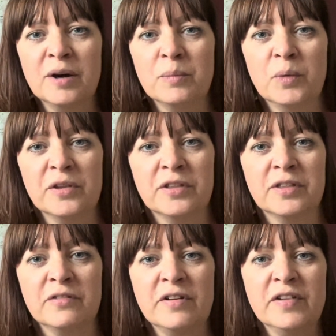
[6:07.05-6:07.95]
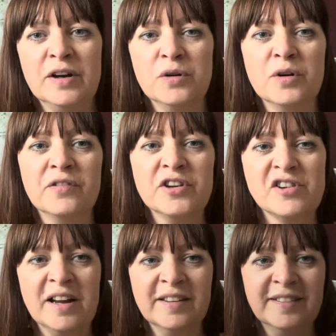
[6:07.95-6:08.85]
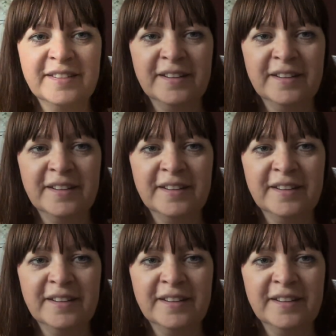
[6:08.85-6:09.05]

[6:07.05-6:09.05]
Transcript: with the reveal of the dress.